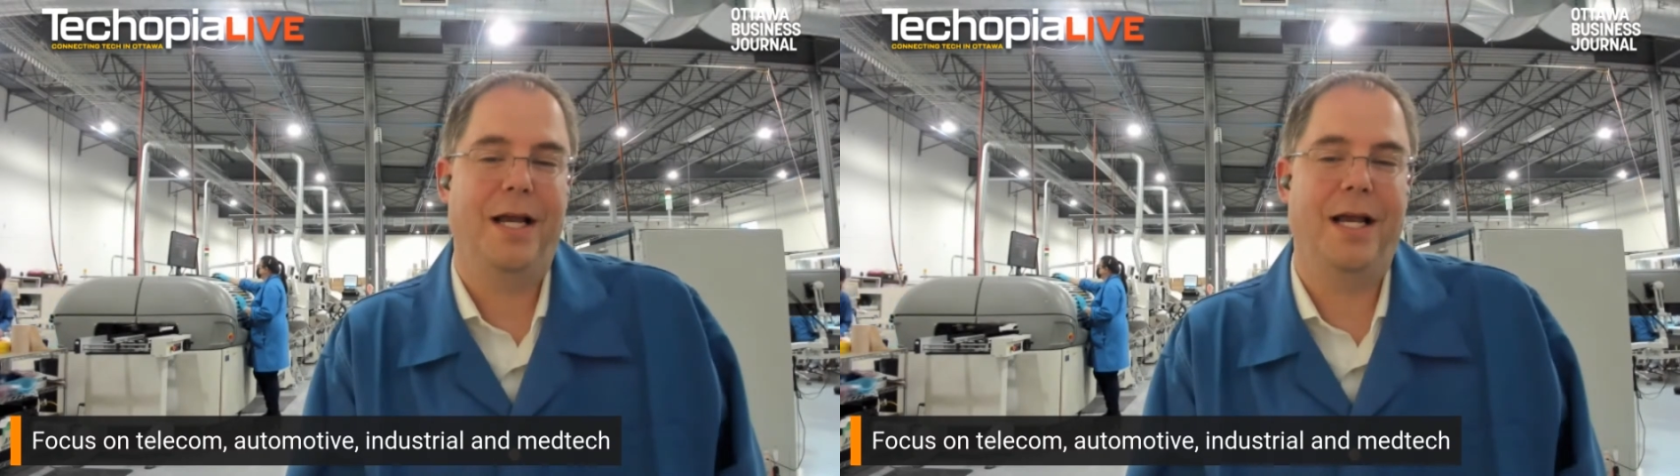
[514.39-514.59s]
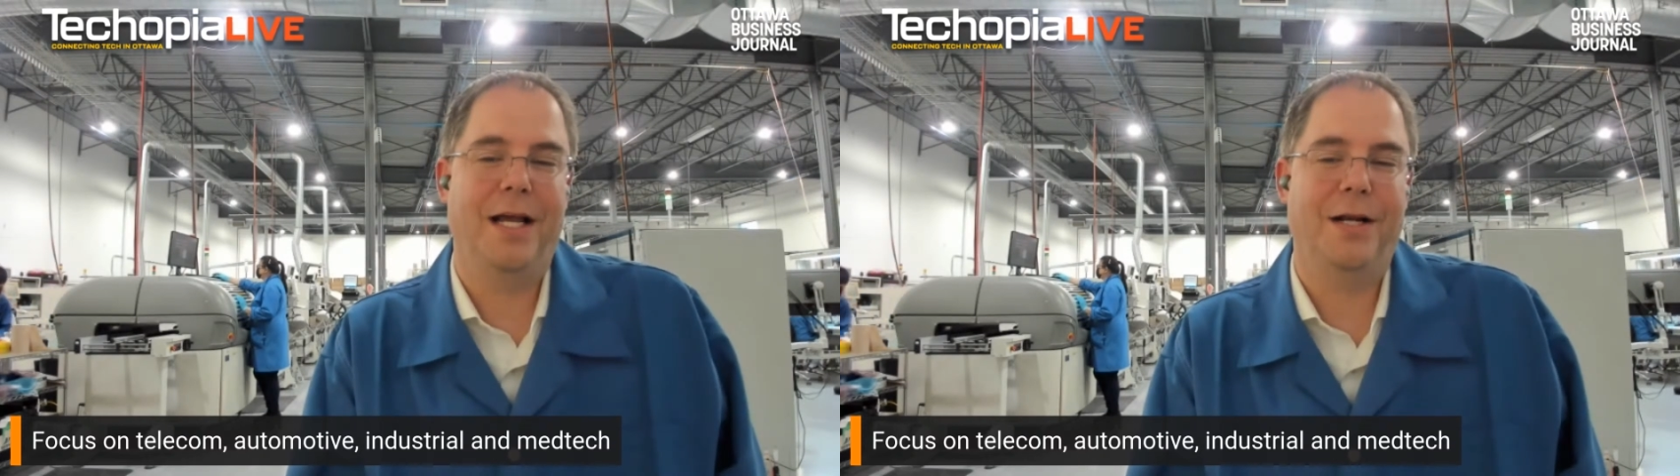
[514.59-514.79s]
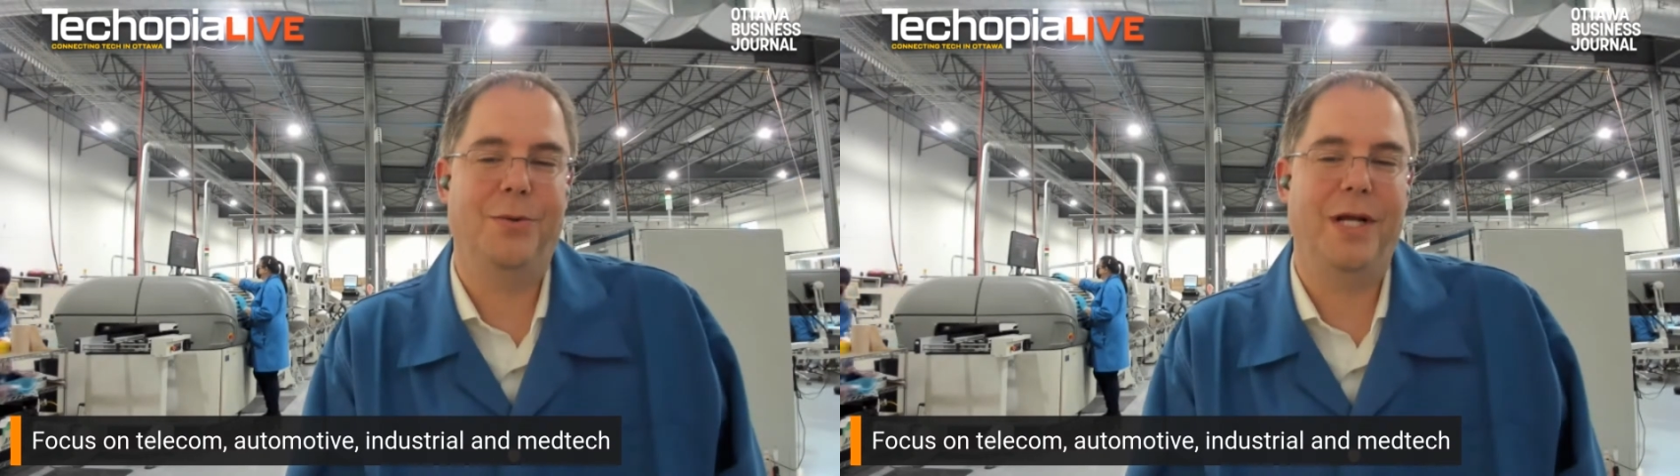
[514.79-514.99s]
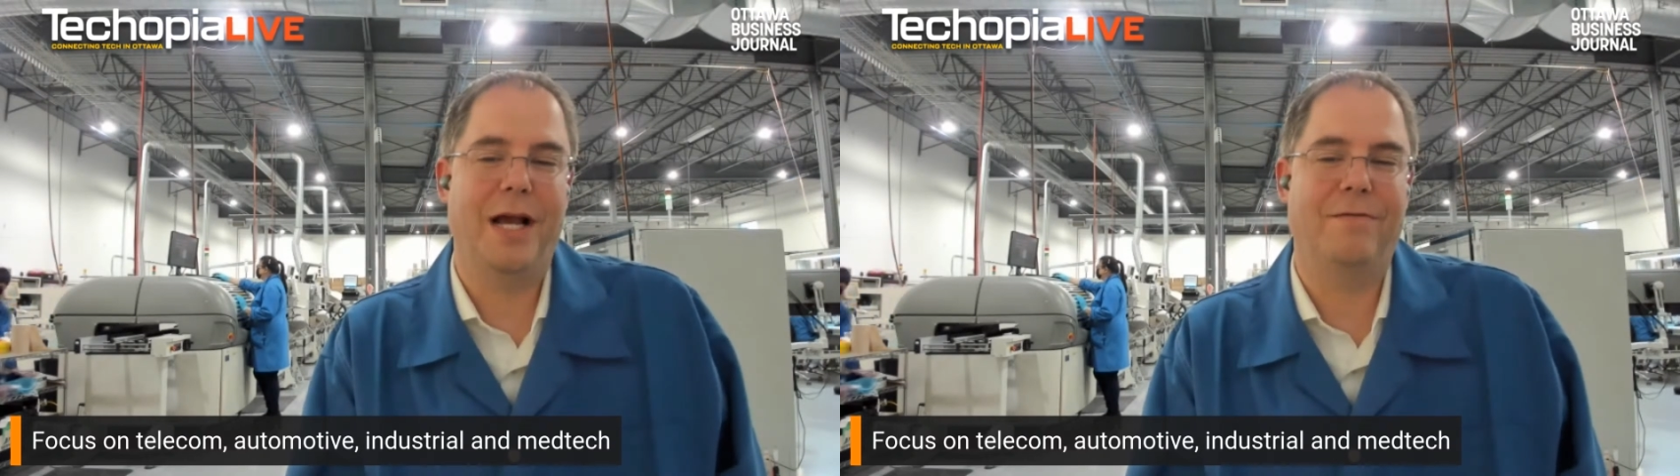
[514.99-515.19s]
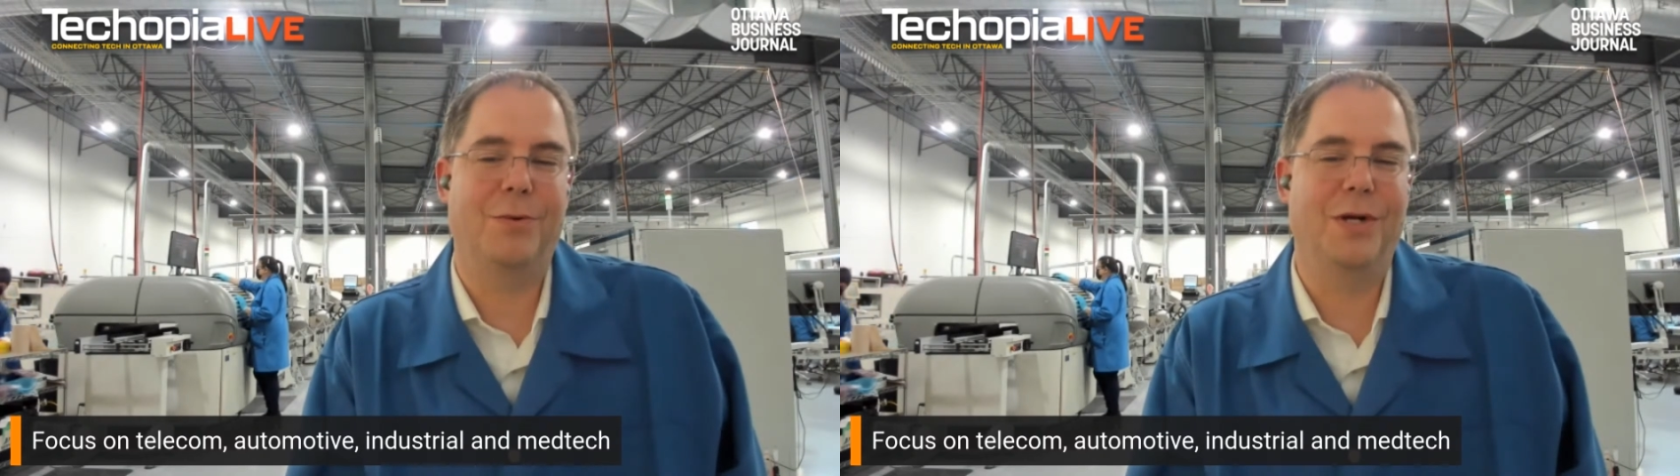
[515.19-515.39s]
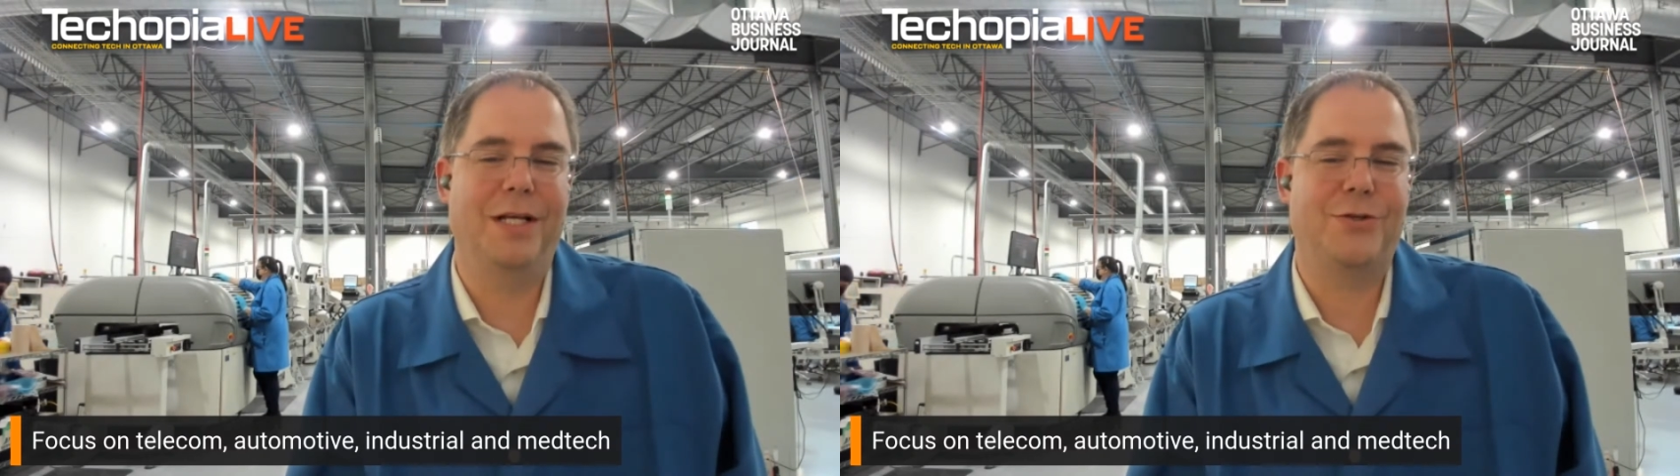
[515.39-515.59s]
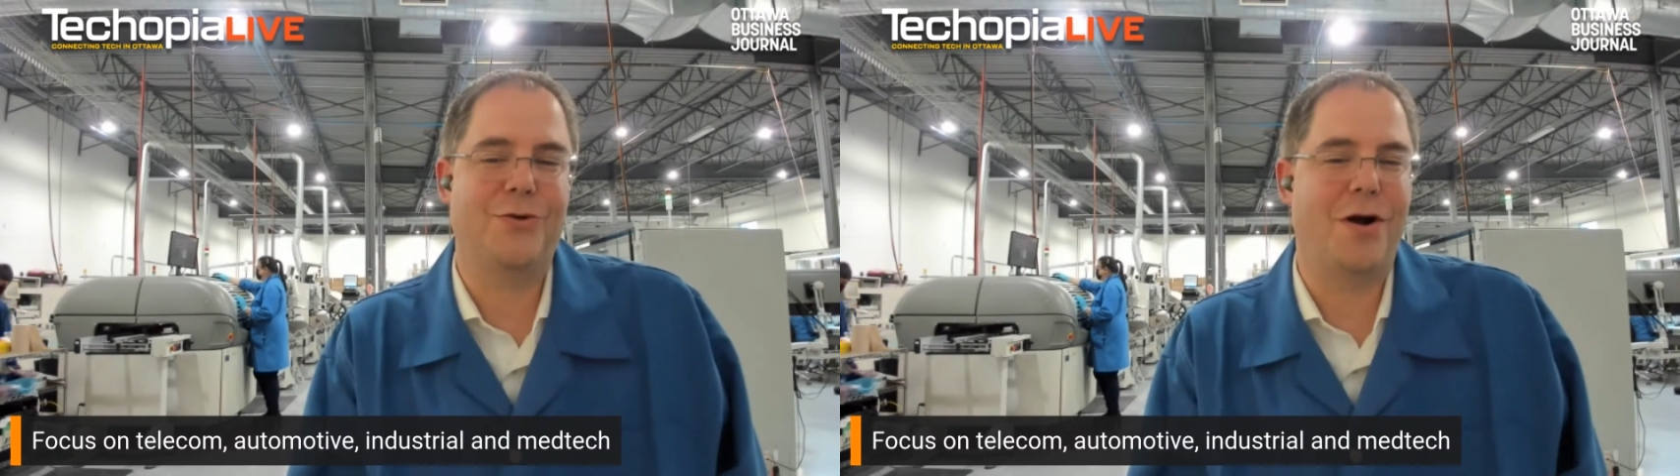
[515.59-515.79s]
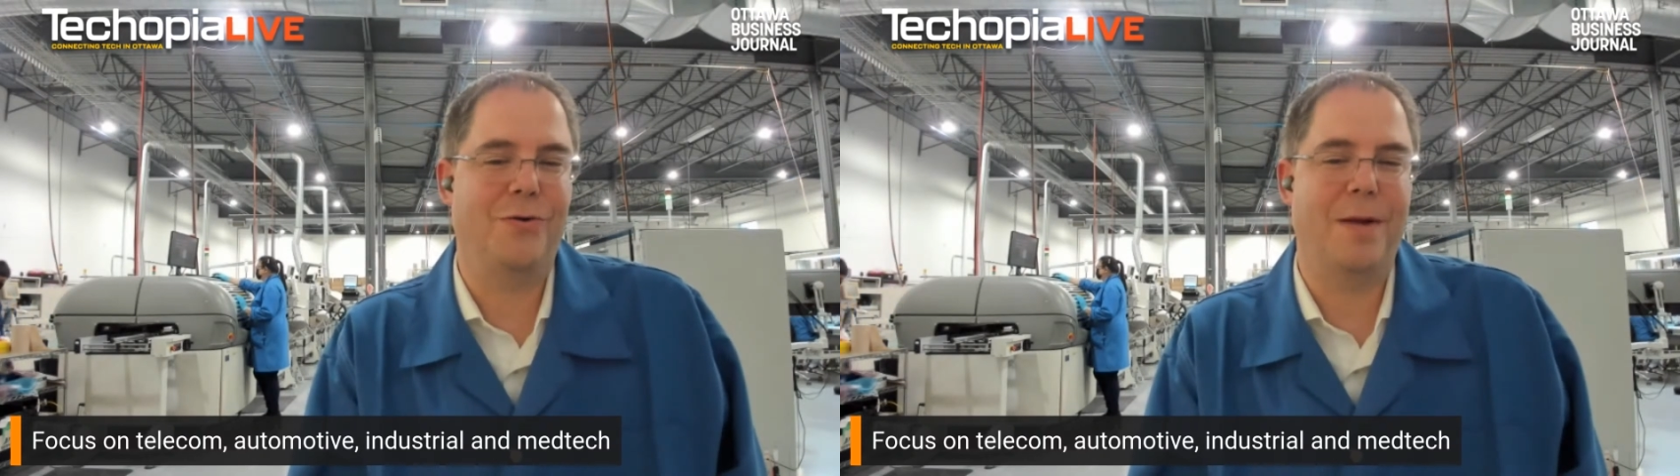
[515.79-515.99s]
and we have a really
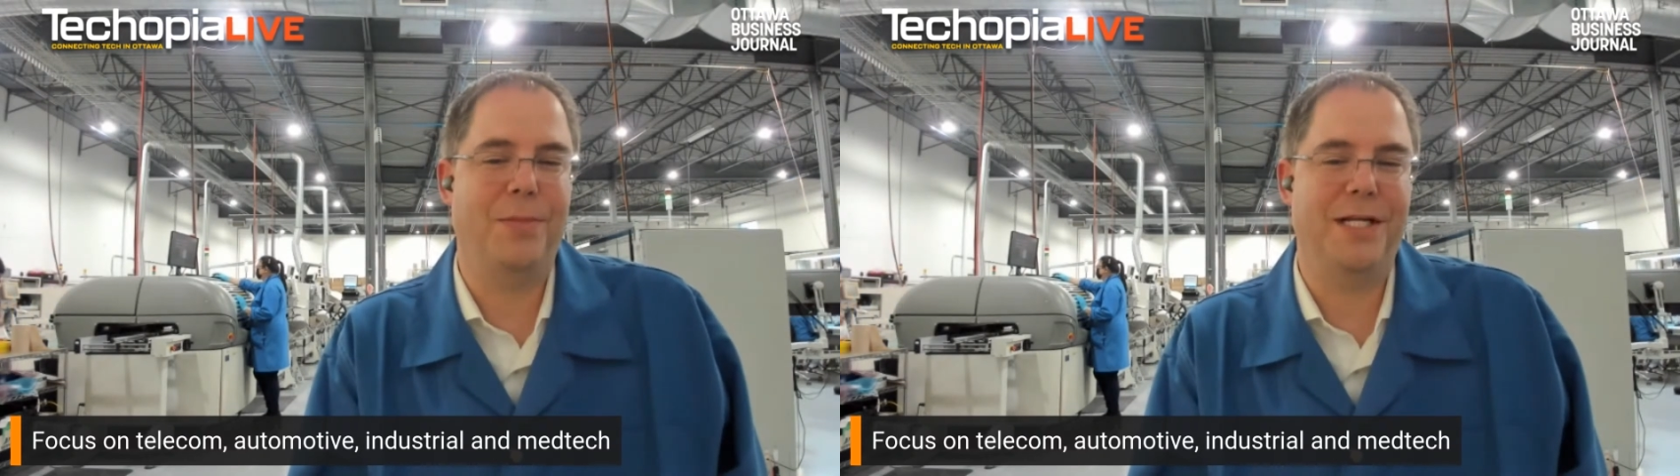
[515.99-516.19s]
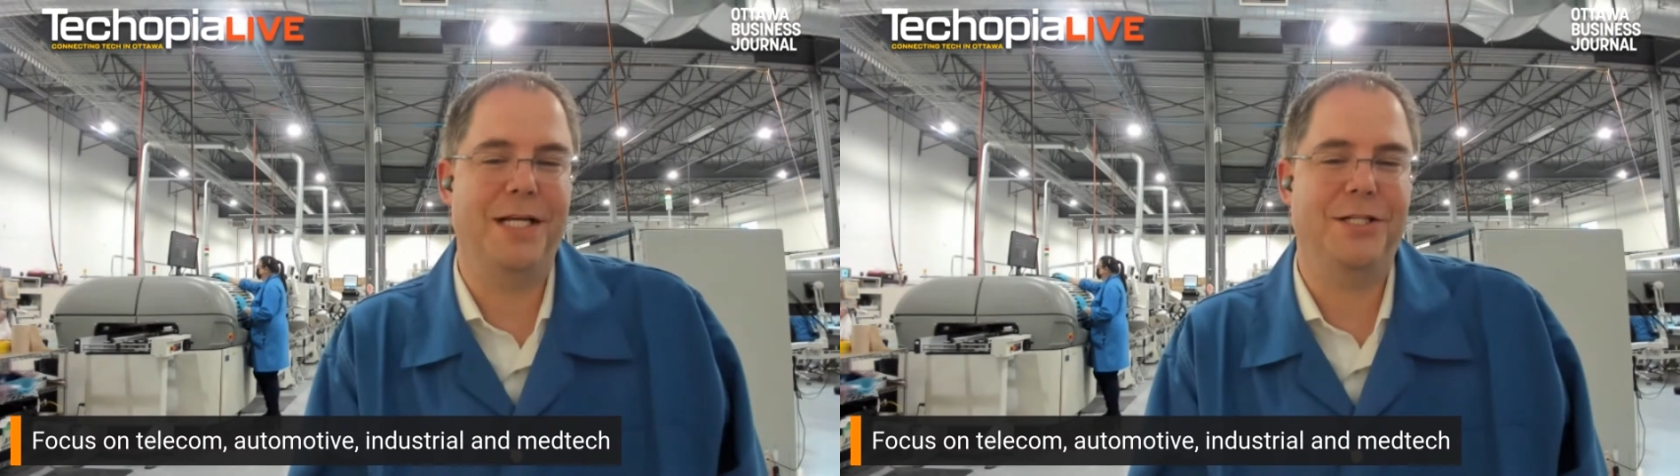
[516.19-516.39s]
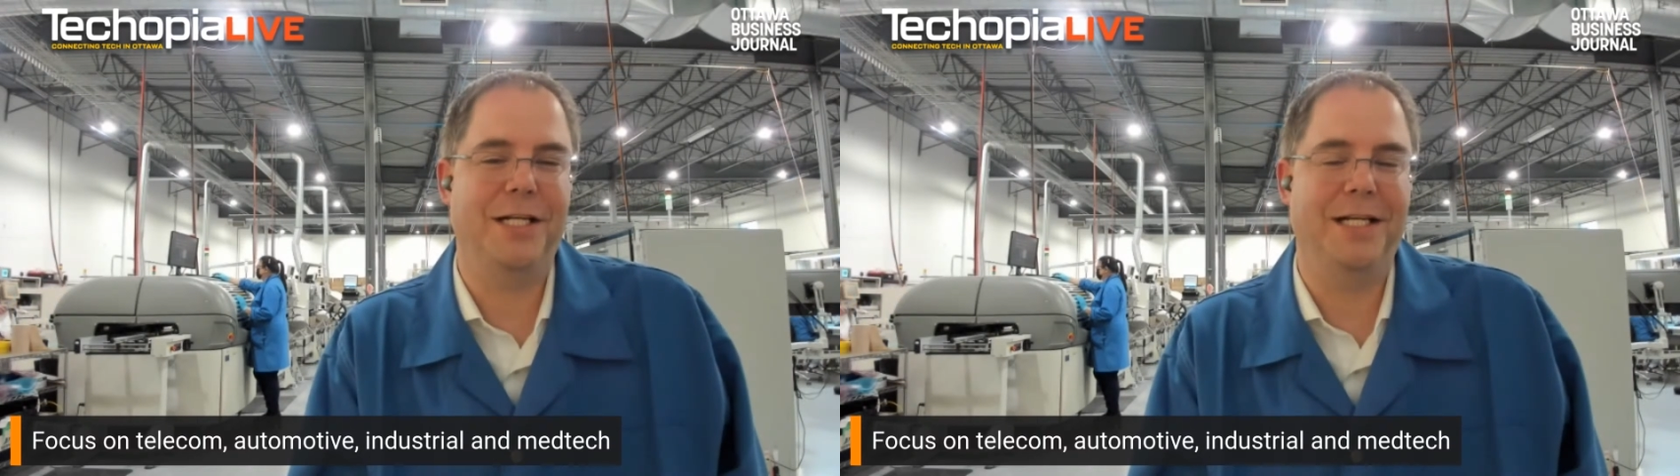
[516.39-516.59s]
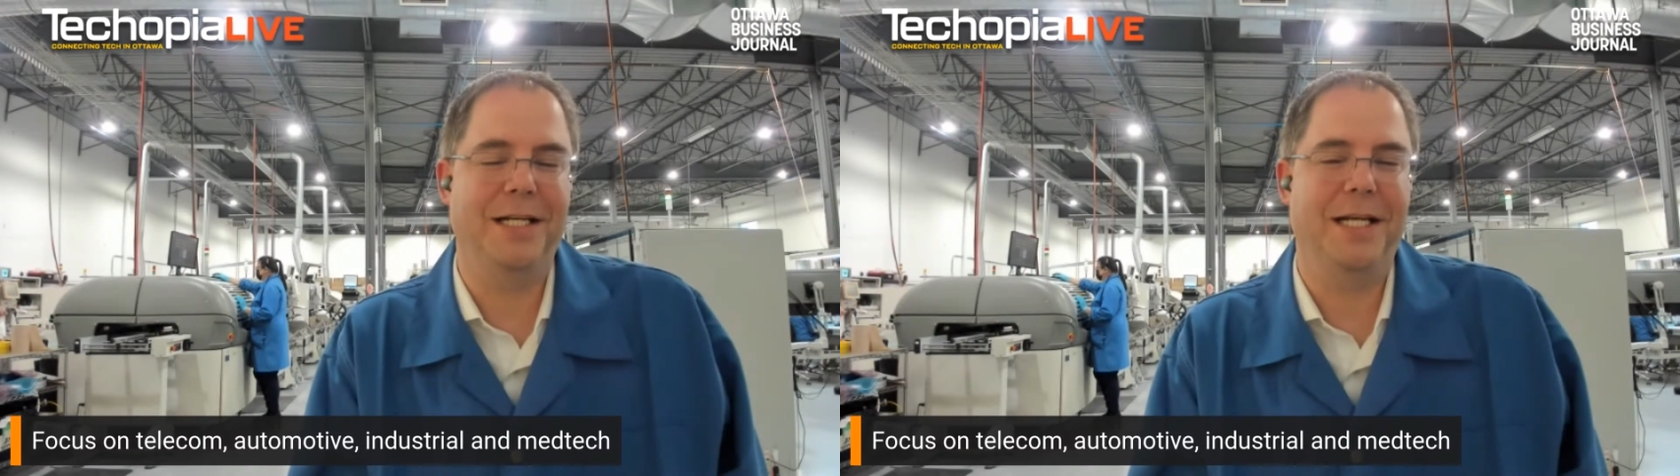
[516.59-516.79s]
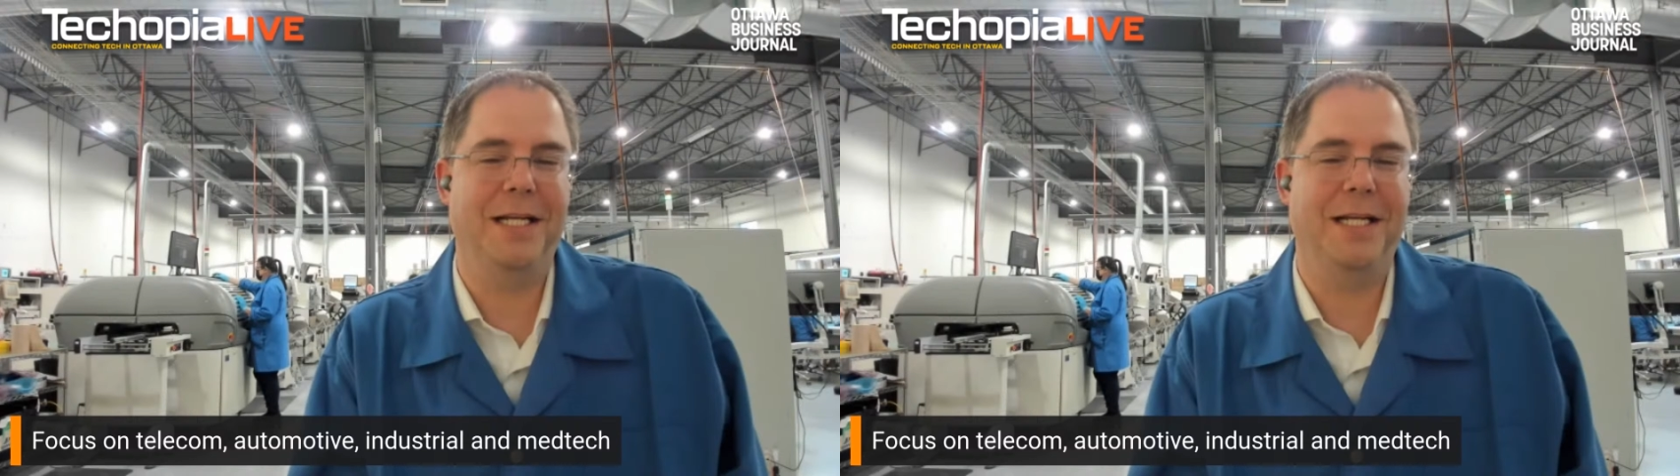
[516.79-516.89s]
strong reputation